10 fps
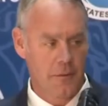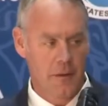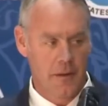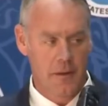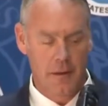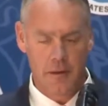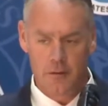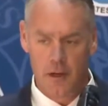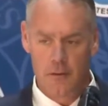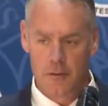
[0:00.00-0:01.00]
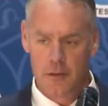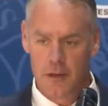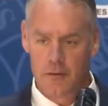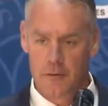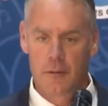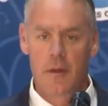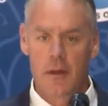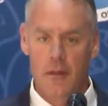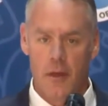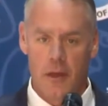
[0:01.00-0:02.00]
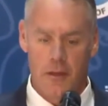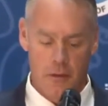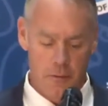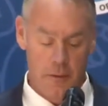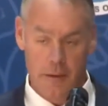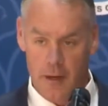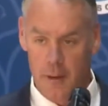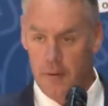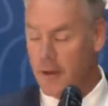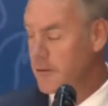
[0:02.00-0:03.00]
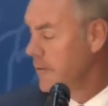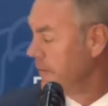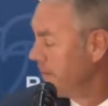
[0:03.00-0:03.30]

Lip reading: in transportation. Thank you, and God bless.